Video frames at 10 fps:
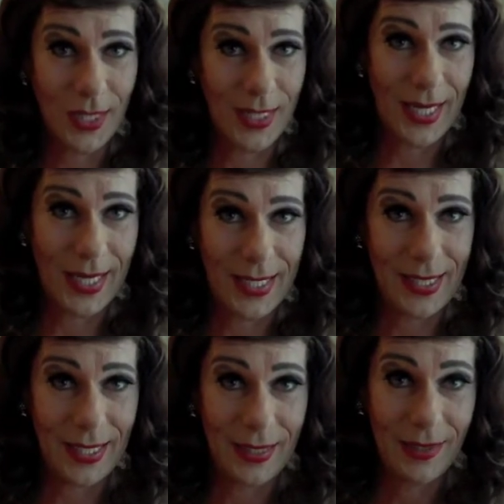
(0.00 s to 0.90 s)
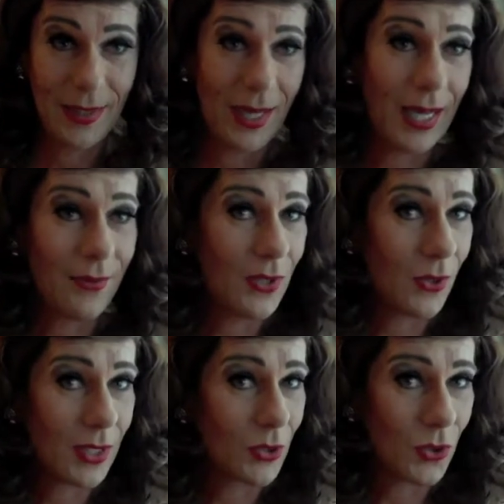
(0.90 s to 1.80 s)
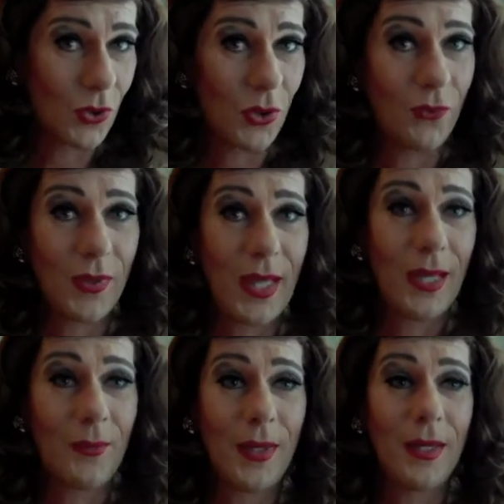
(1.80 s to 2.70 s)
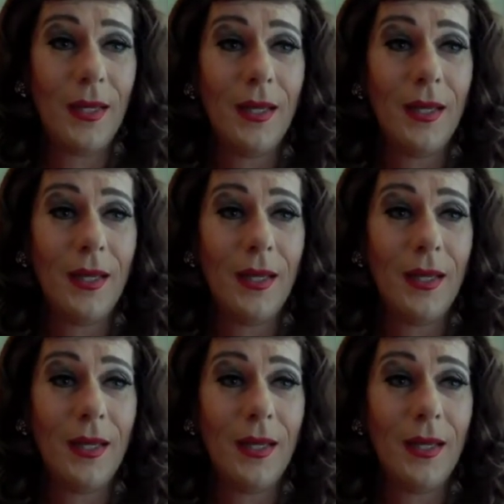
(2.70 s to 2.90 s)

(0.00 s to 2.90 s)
and the editing, I have no control over that, but